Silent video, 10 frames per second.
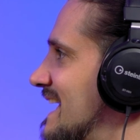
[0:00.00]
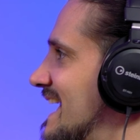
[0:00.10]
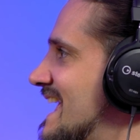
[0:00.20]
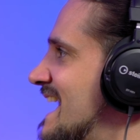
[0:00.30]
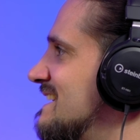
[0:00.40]

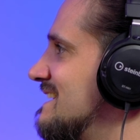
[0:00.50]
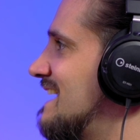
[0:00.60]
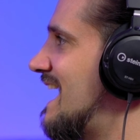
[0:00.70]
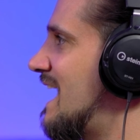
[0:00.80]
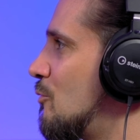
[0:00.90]
Again,
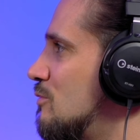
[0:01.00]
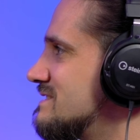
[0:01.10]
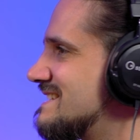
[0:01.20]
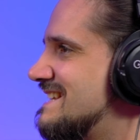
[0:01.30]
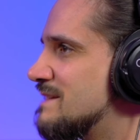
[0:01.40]
I
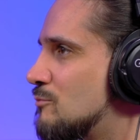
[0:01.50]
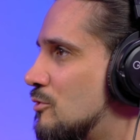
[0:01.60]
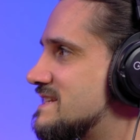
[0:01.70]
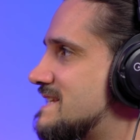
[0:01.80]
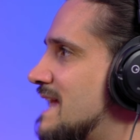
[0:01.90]
want to get
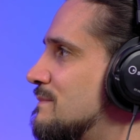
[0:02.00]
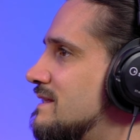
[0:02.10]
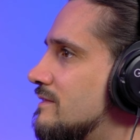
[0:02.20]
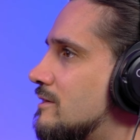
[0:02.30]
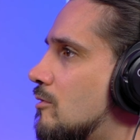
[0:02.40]
more
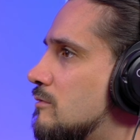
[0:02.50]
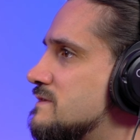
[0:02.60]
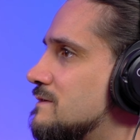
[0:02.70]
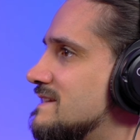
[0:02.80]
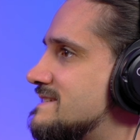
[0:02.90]
excitement in the
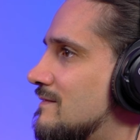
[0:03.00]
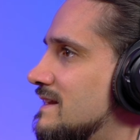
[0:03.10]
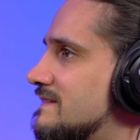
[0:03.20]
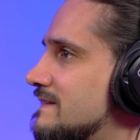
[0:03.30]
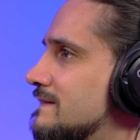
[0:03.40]
chorus, so let's have a
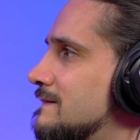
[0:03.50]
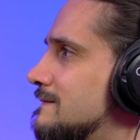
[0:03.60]
listen.